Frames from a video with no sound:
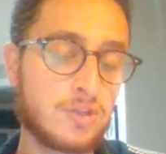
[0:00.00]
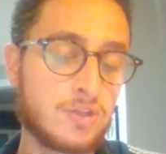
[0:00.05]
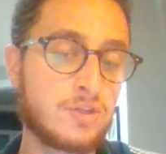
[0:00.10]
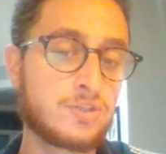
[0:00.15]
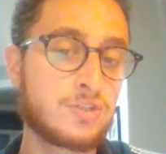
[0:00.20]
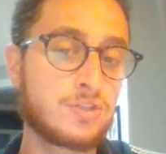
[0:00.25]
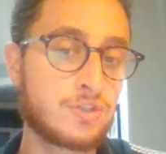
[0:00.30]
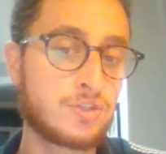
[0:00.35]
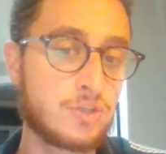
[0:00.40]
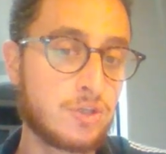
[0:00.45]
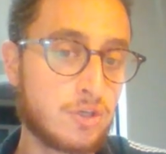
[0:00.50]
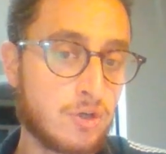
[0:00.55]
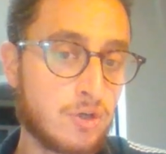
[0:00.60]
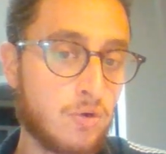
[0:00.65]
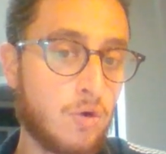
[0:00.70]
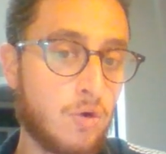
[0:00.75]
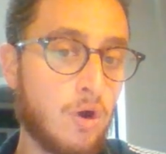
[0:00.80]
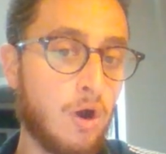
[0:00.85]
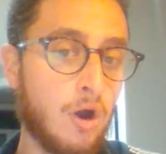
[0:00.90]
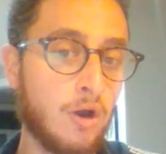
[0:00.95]
And this is going to
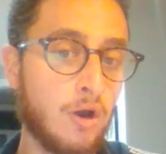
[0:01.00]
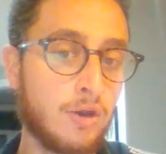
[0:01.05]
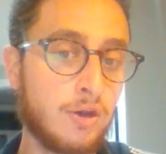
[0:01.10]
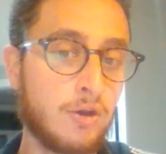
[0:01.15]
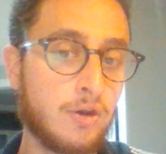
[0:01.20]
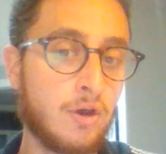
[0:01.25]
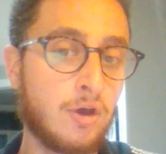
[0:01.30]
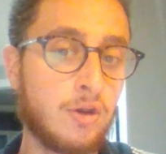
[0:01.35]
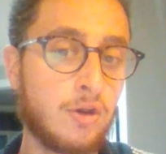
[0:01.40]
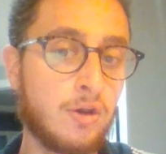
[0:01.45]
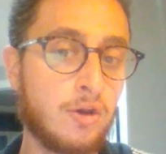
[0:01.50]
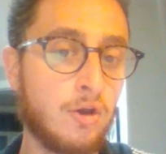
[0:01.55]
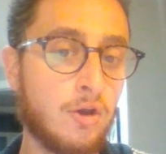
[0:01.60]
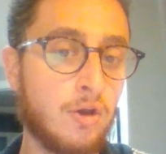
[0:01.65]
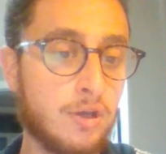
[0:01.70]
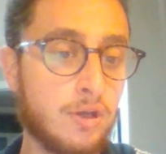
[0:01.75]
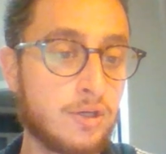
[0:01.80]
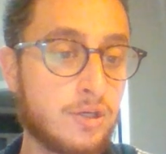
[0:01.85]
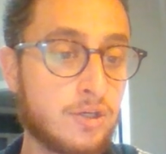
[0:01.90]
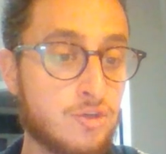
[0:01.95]
go on and on and
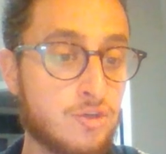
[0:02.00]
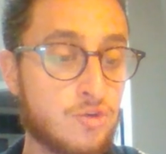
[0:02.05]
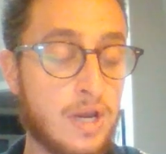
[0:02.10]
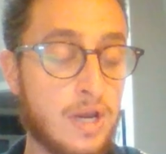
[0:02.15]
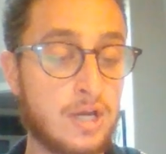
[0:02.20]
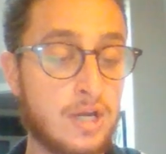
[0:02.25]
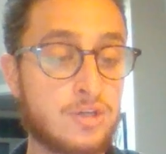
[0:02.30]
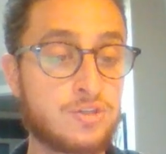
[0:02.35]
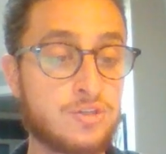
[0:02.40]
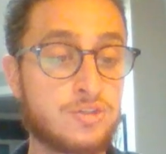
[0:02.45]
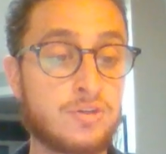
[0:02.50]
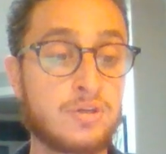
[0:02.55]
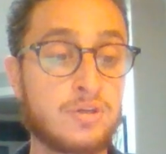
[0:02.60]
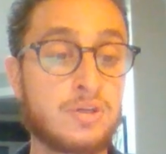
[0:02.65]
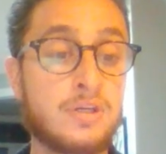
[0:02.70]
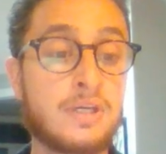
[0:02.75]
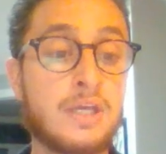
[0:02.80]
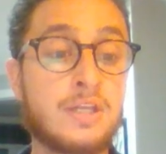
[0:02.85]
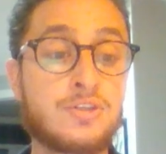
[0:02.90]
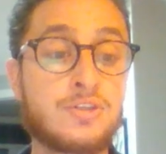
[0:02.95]
on, and contractions are
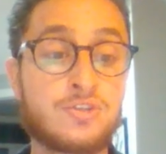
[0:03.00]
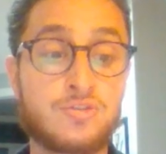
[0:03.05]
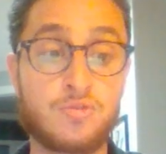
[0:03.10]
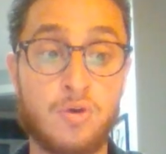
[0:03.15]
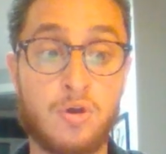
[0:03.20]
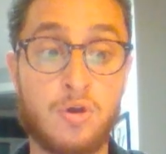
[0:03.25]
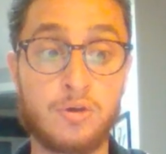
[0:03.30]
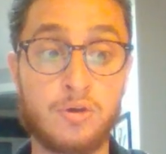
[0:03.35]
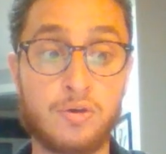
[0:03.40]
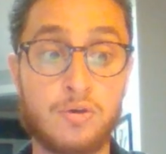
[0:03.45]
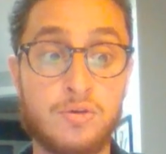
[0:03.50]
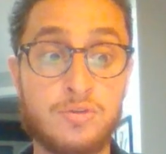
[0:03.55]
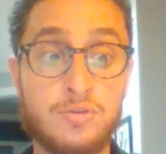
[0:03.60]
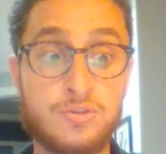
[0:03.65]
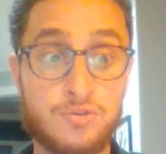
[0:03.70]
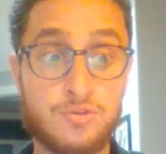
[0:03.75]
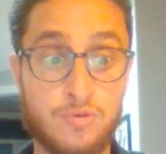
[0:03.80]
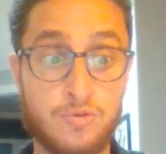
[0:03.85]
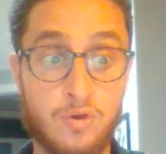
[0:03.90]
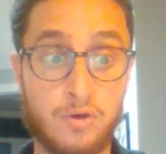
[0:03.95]
going to get stronger and
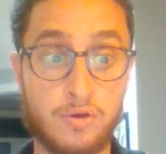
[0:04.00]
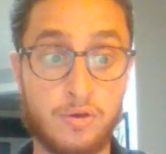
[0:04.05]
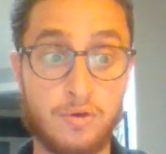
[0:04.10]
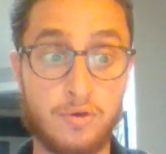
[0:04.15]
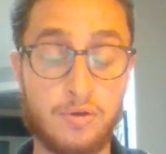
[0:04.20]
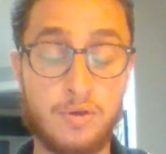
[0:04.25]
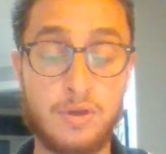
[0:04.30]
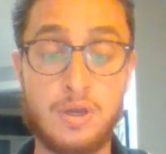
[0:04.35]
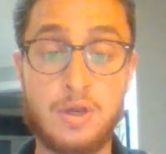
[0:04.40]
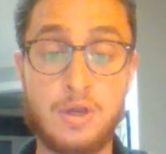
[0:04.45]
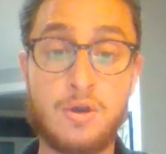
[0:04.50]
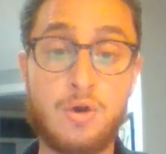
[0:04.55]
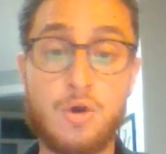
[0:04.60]
stronger